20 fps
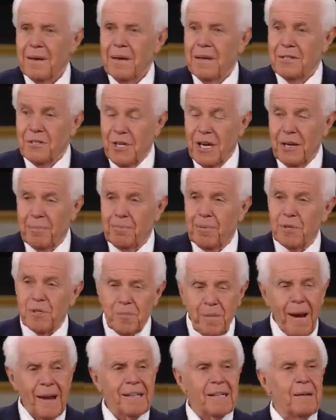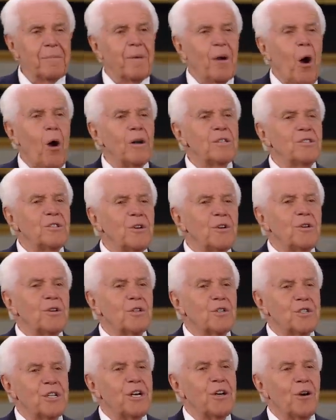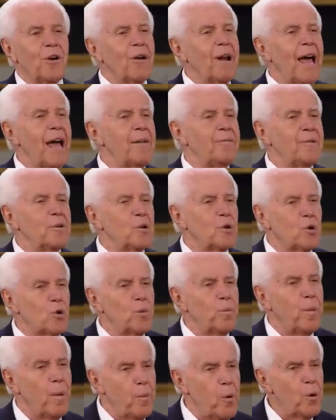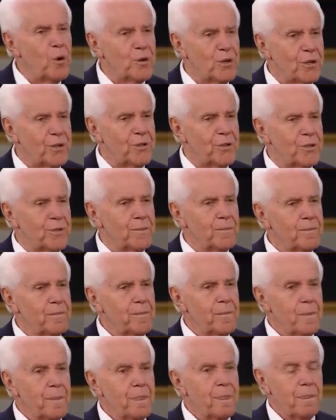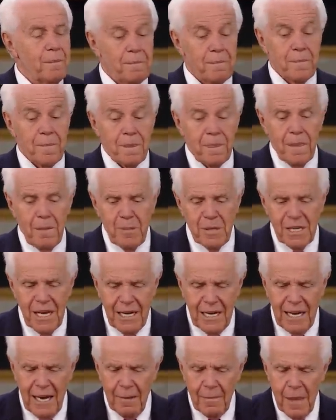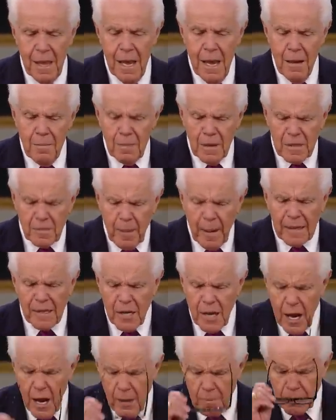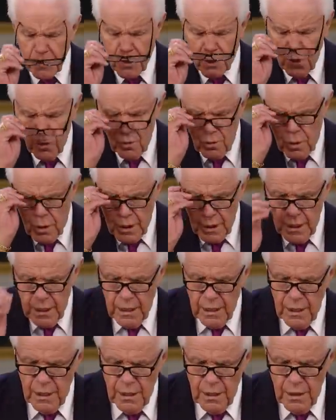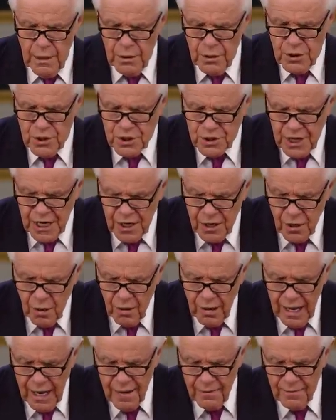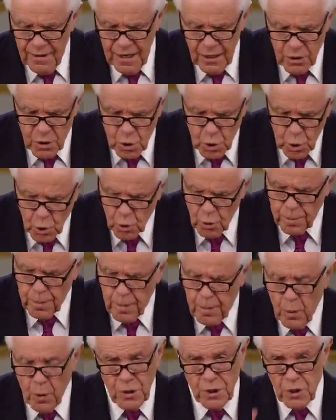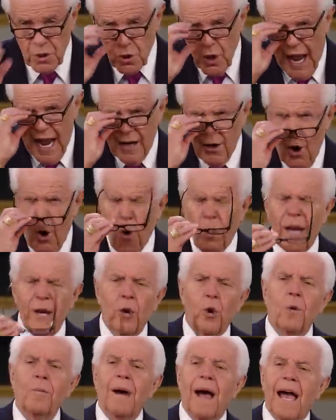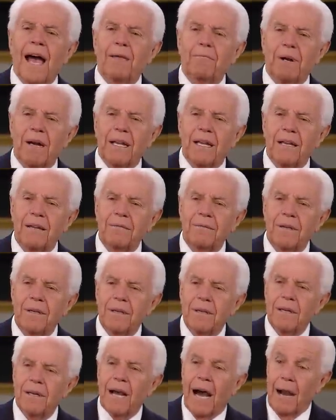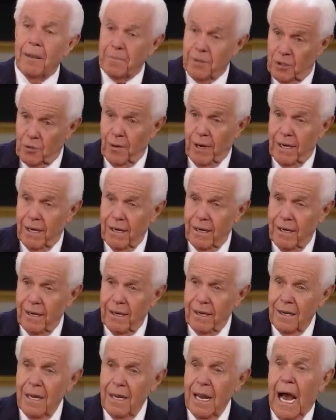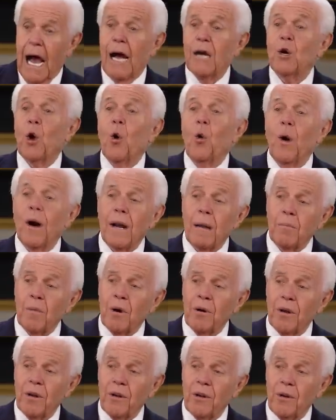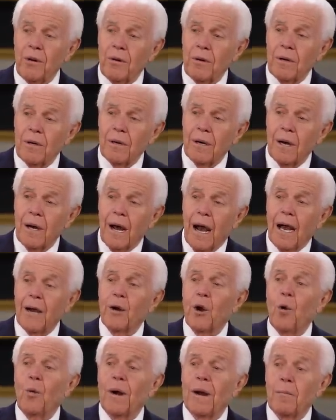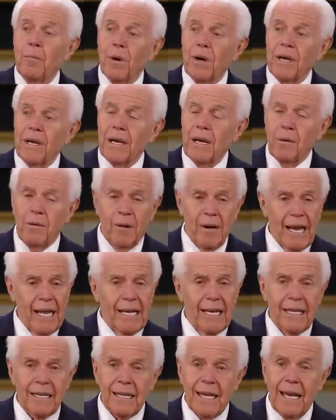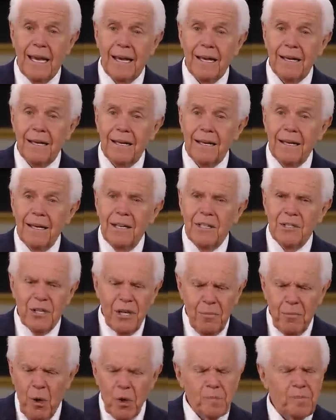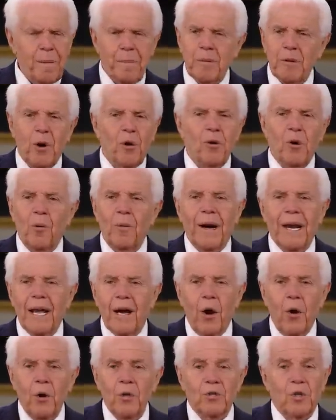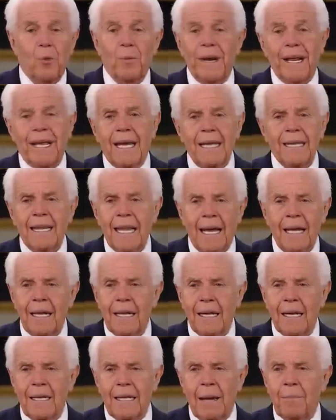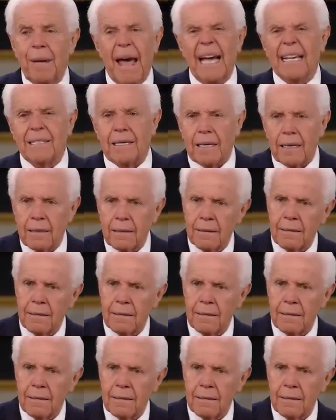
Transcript: See, perspective causes you to see your life in true proportions. Let me say it again. Perspective helps you see your life in true proportions. So I know in whom I have believed, I'm persuaded. I know what I'm going to do. I know when I'm going to get there. See, most people don't know where they're going, so when they get there, eh, they pass it.